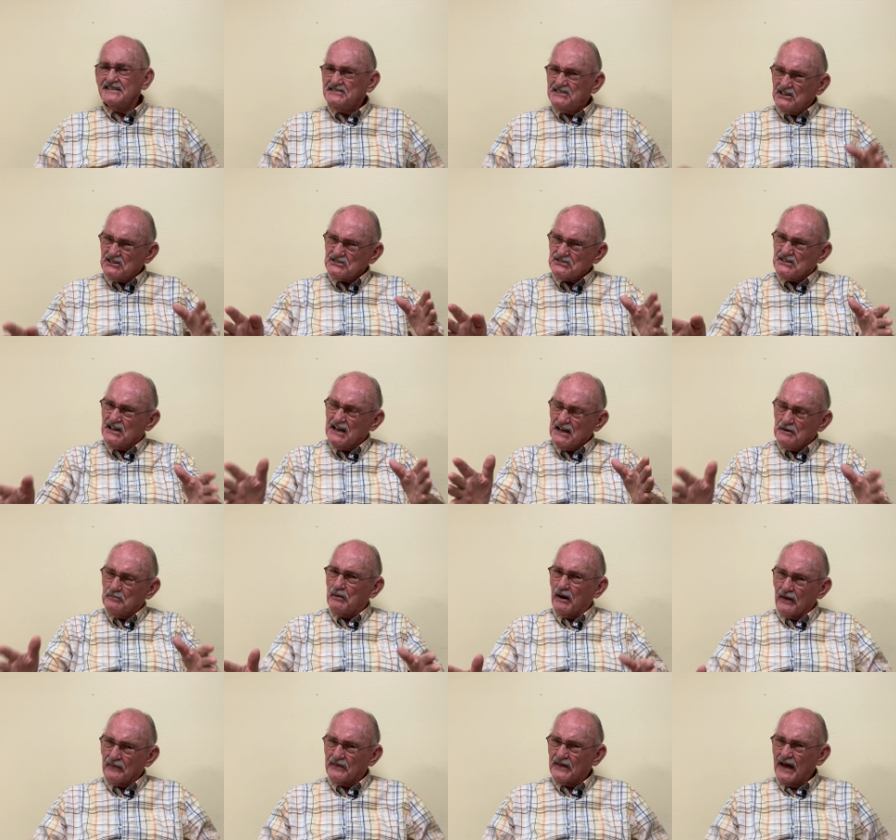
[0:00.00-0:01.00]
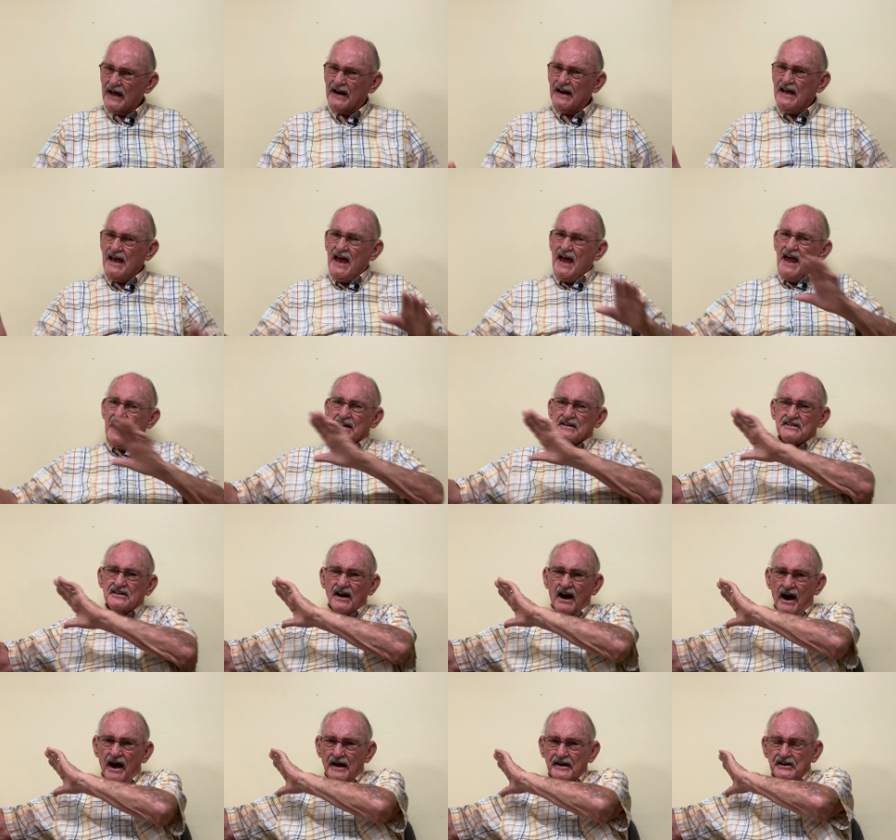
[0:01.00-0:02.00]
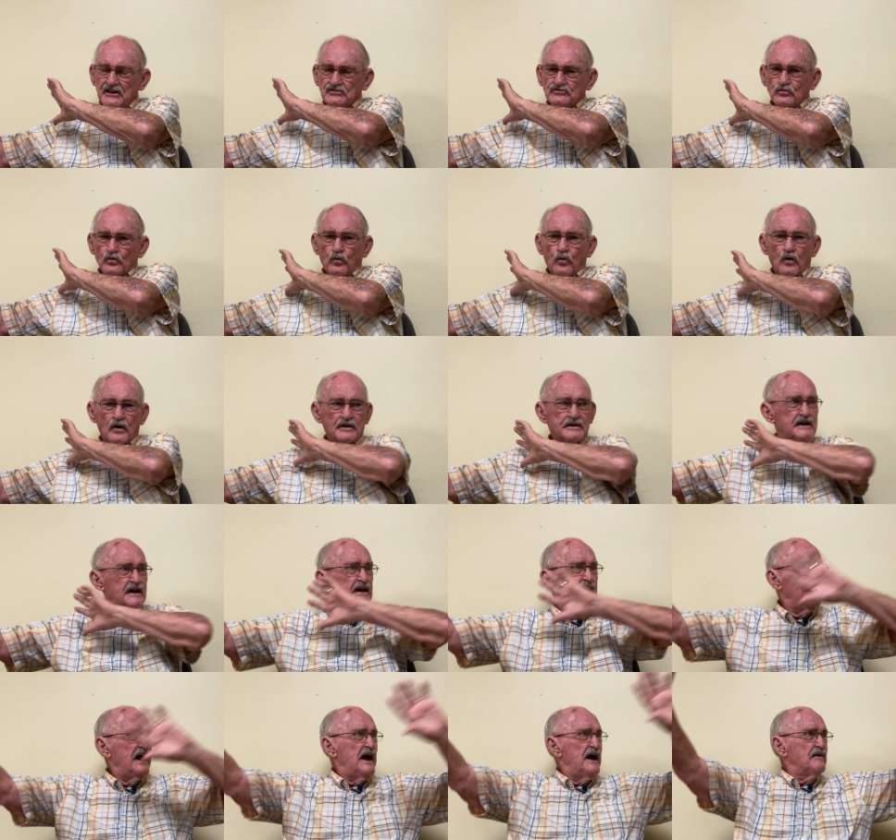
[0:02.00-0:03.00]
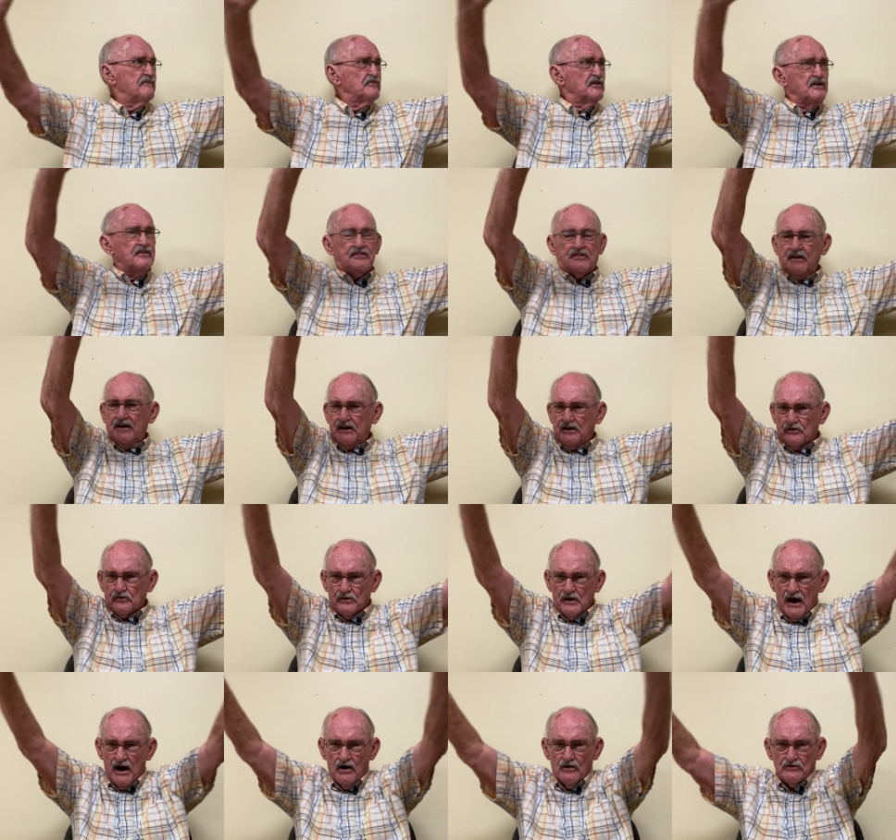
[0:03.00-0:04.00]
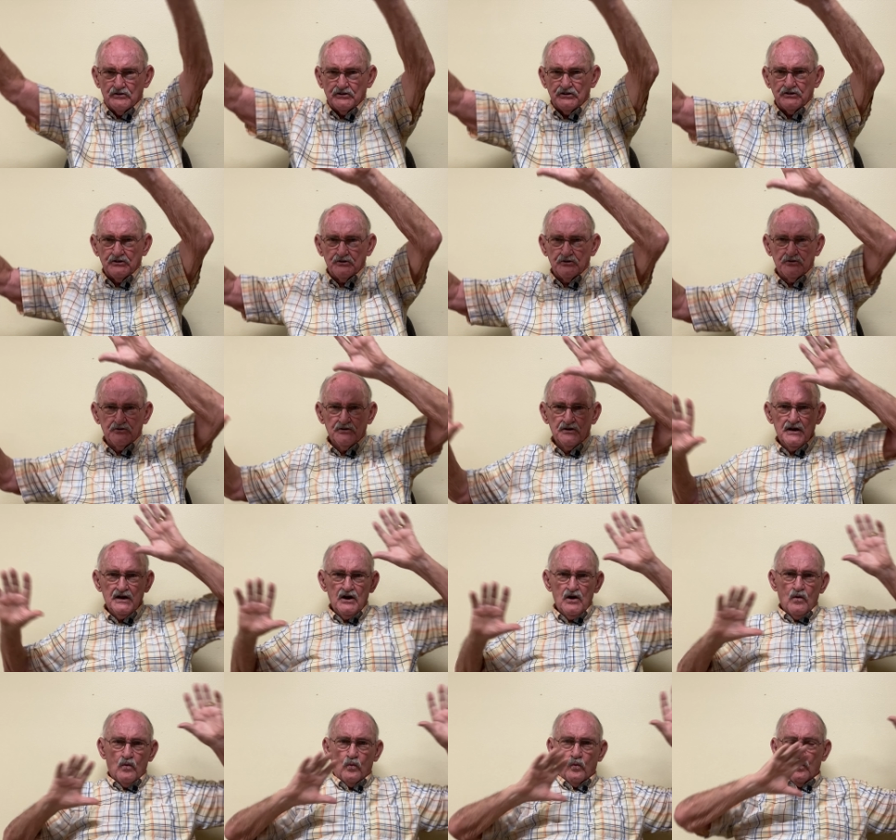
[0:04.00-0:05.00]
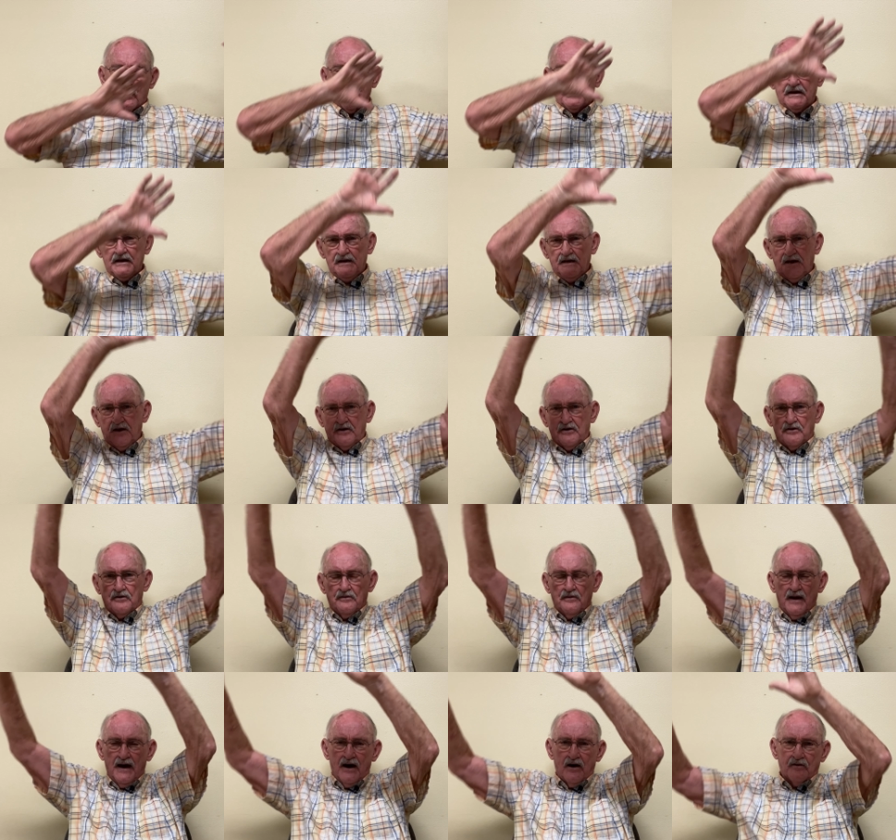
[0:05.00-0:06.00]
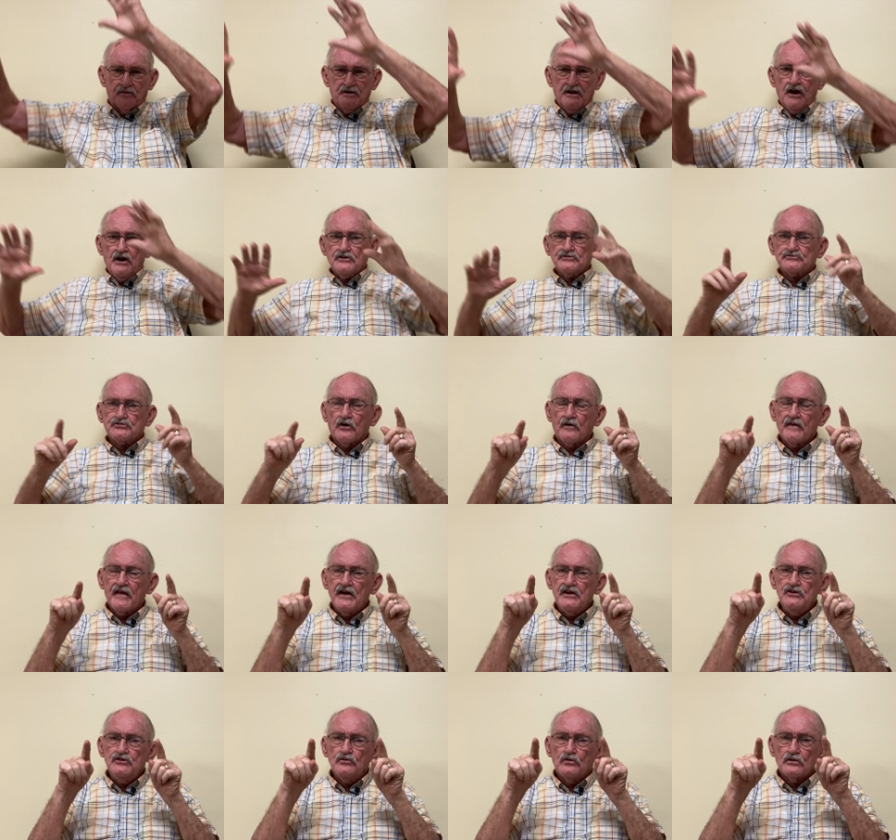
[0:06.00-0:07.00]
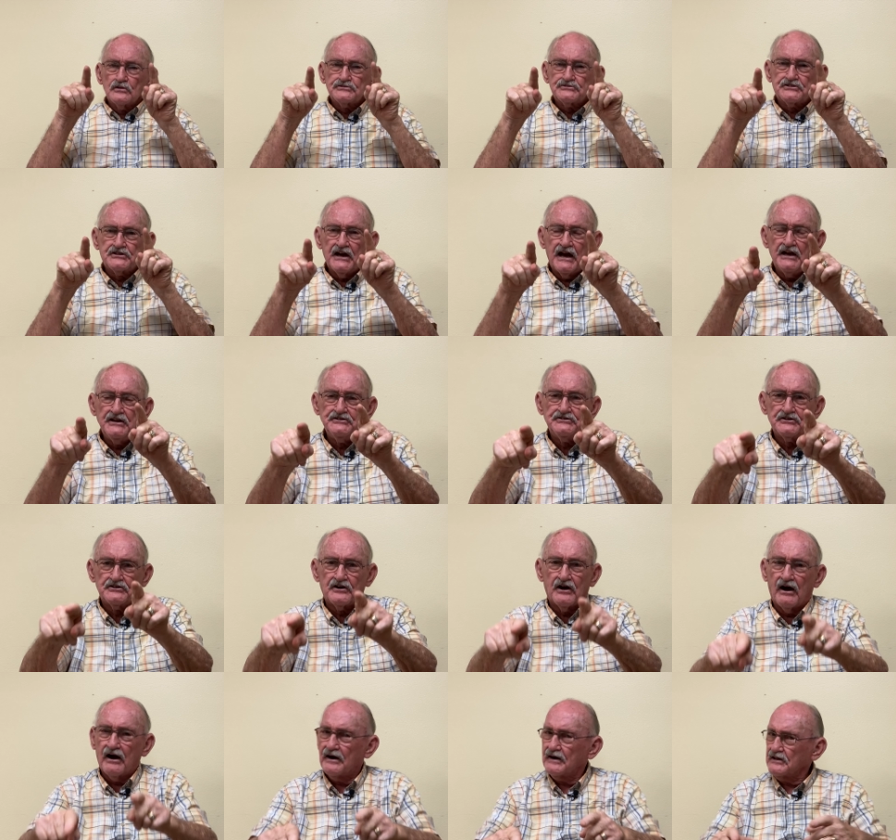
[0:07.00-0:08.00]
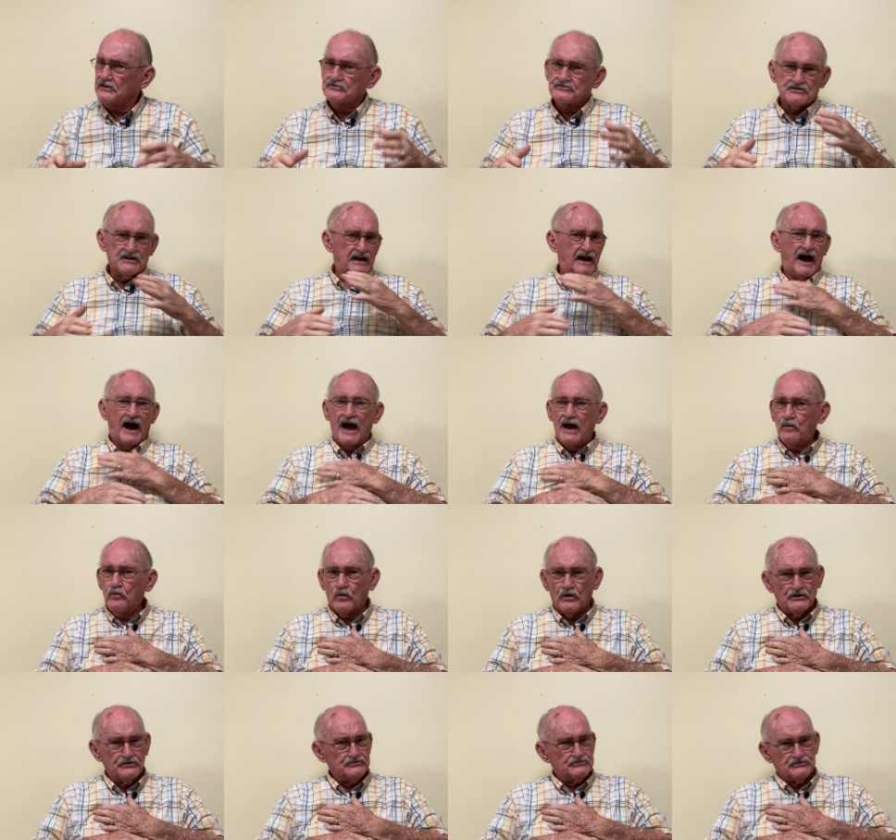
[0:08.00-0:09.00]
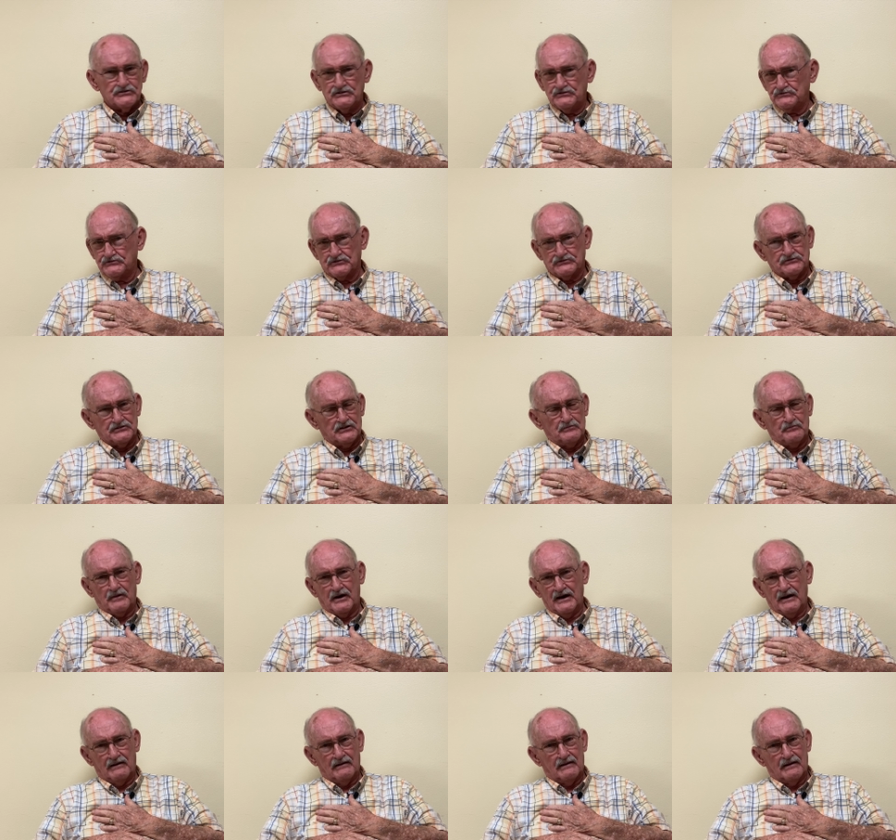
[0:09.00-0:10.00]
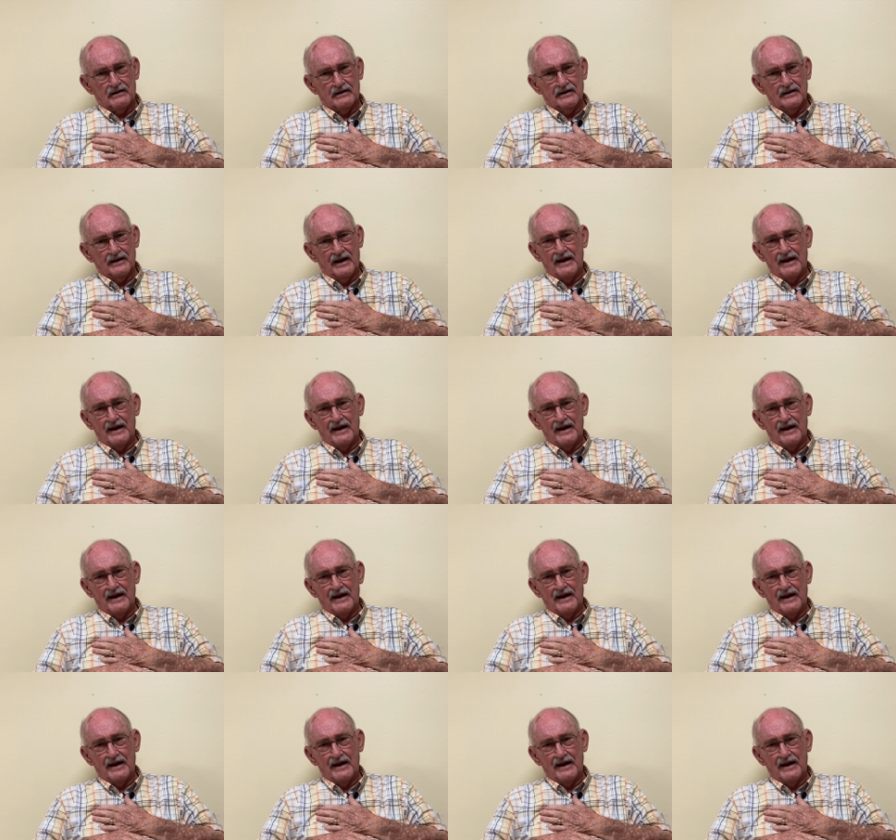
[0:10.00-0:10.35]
Just think about that. And God is working everything around you, working it around so that you'll change your heart and say, I want Jesus in my heart.